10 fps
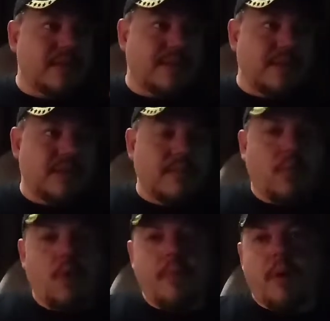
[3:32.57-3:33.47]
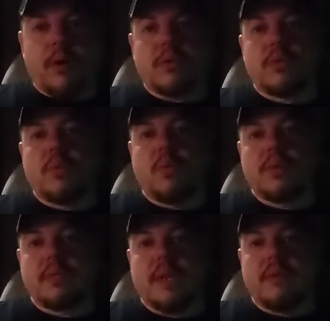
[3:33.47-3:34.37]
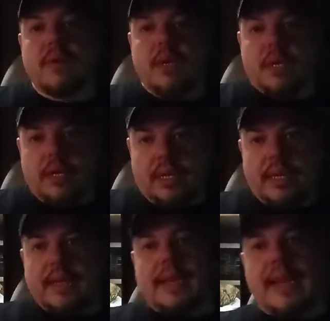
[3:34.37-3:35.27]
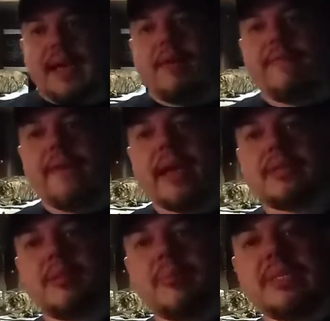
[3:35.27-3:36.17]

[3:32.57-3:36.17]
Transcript: There's some Walmart stores that'll allow a fax to be